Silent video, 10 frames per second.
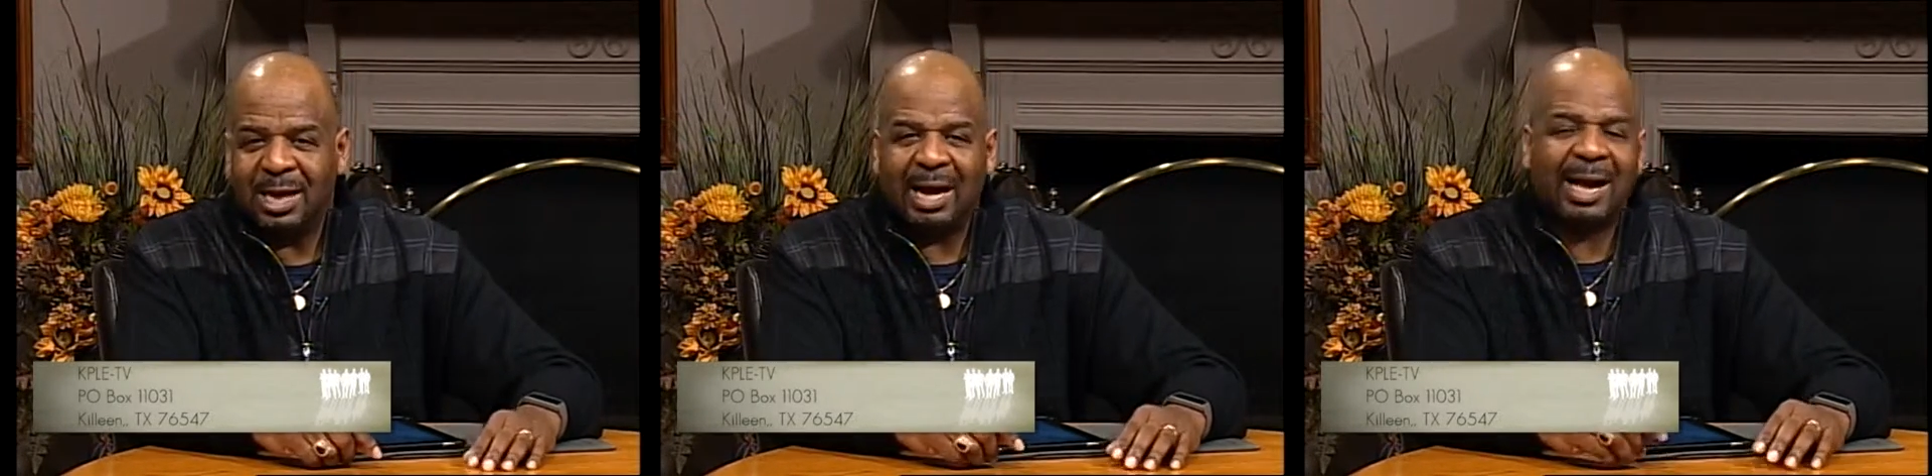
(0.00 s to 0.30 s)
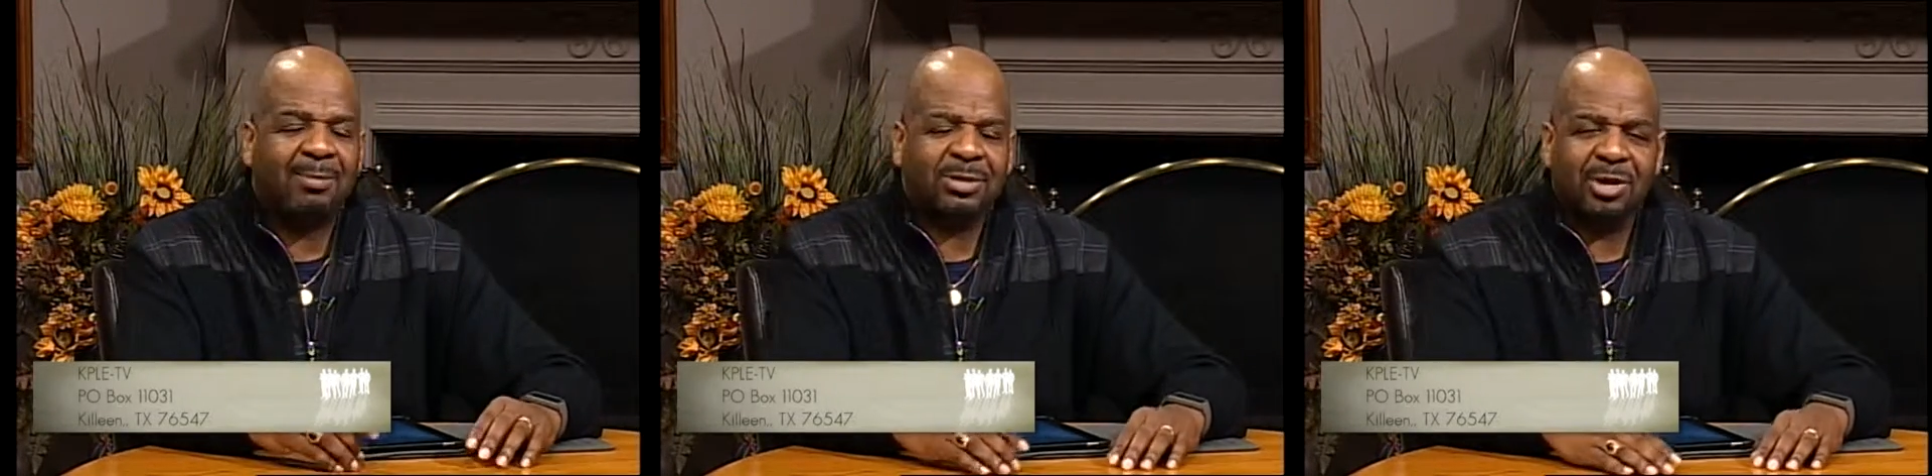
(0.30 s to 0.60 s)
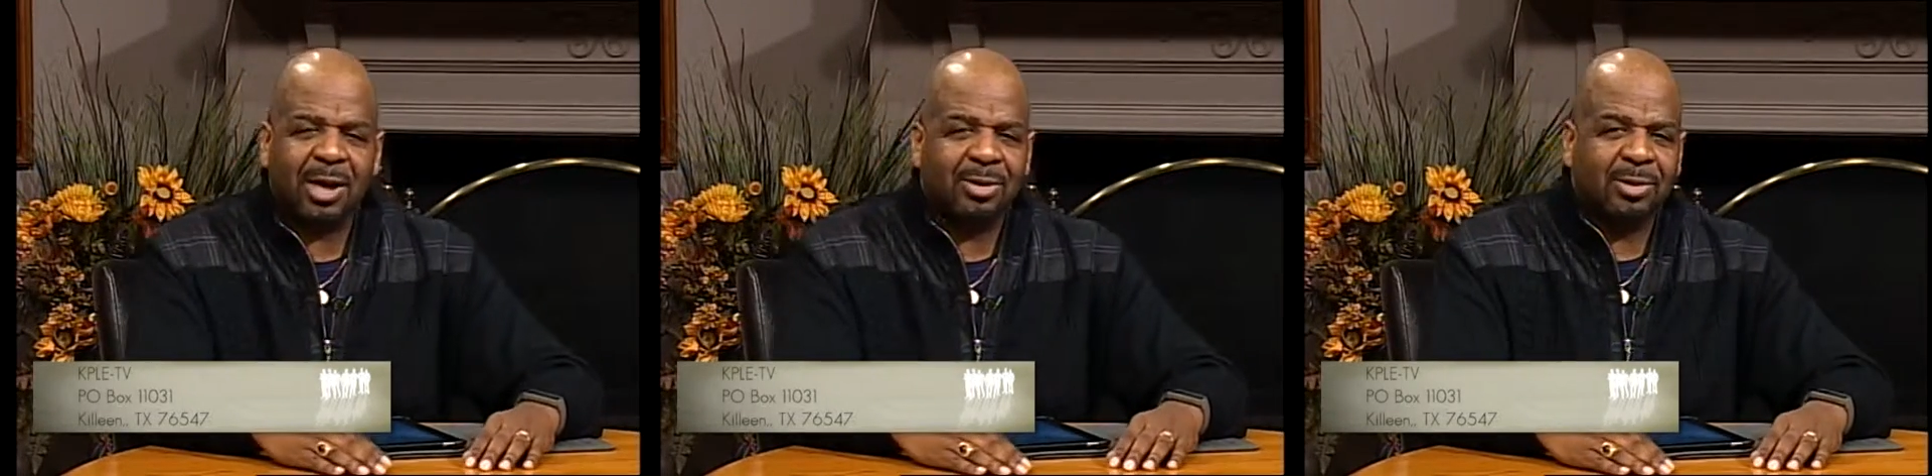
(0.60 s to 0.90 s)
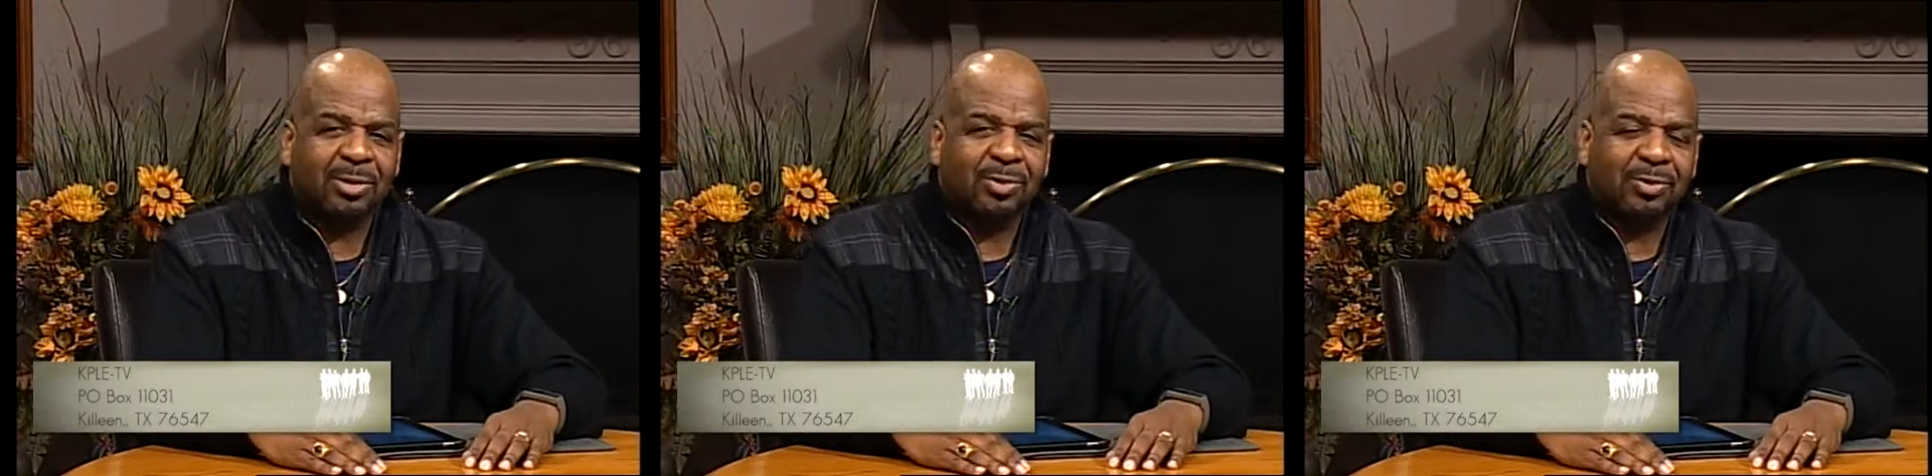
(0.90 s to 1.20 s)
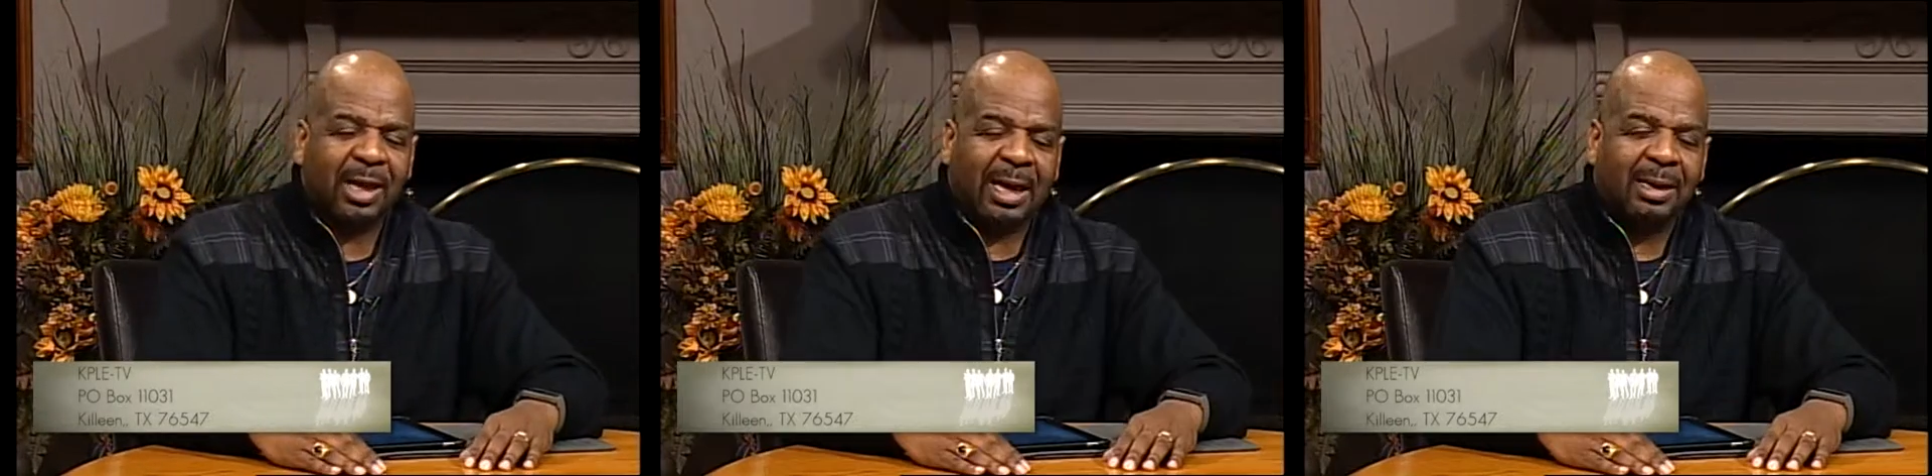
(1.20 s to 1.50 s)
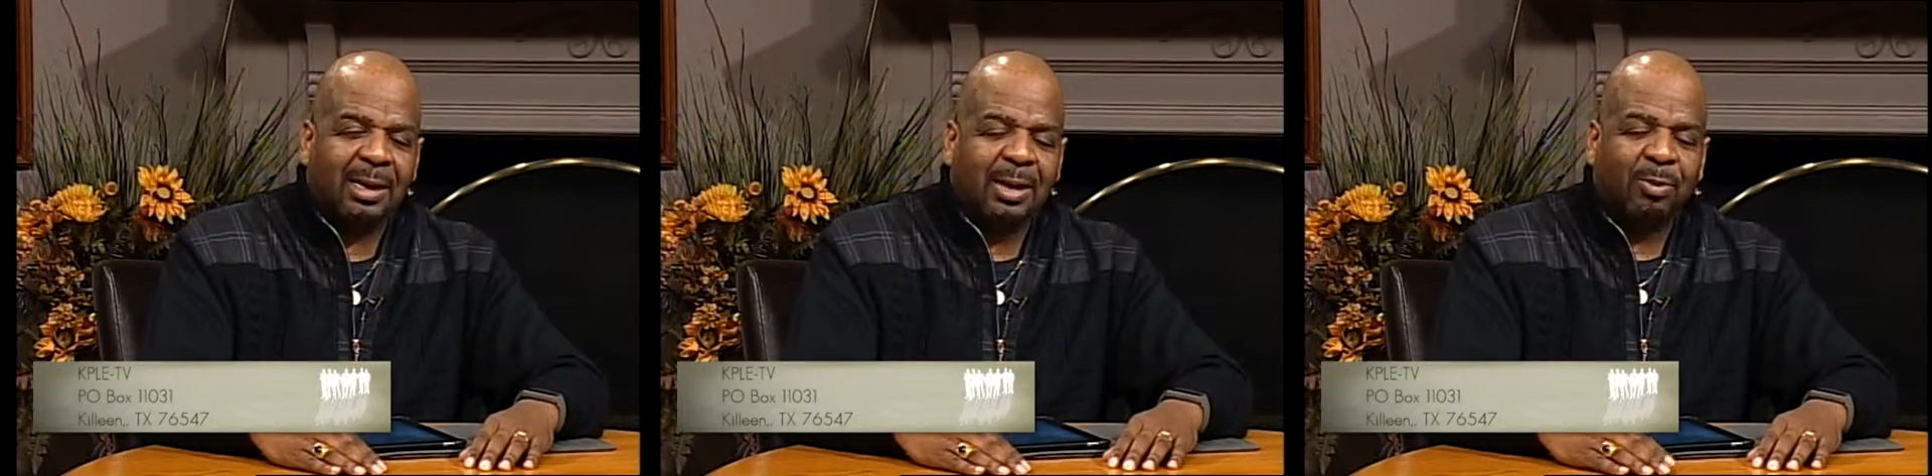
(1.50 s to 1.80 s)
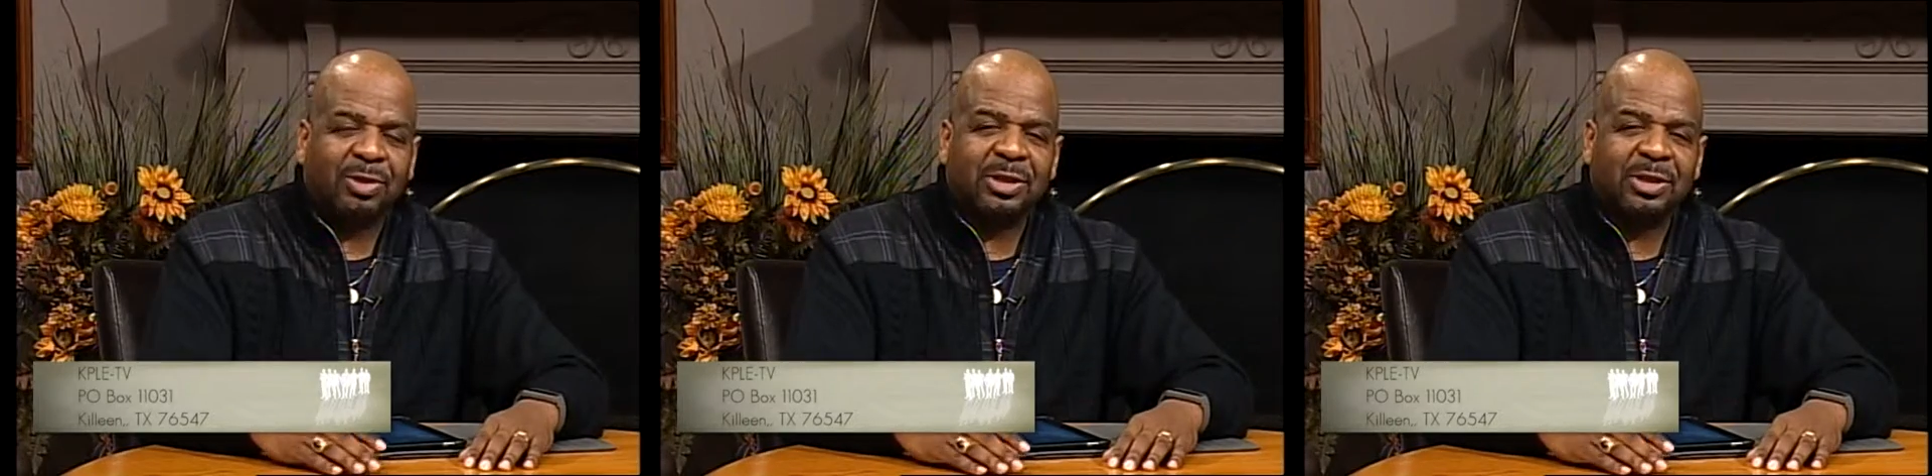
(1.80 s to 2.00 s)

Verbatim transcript: How is God going to do that? With